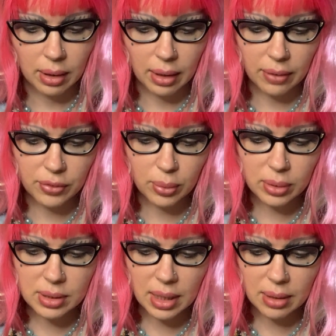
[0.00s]
"If you
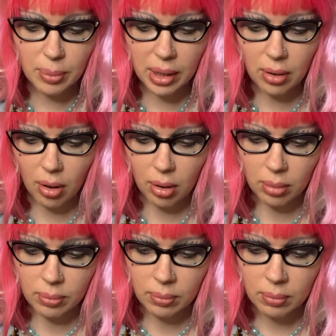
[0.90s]
will take my
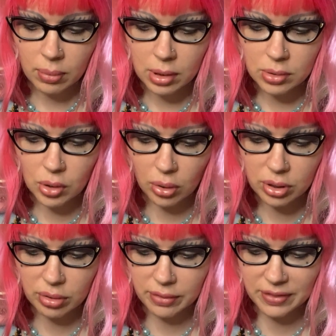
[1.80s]
arm,
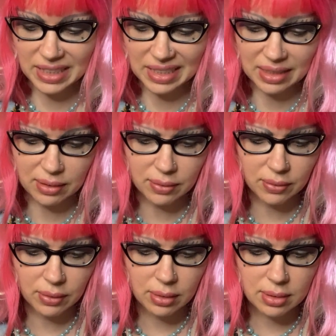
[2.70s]
daughter of Eve,"
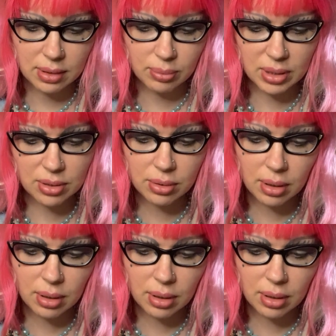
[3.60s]
said Mr.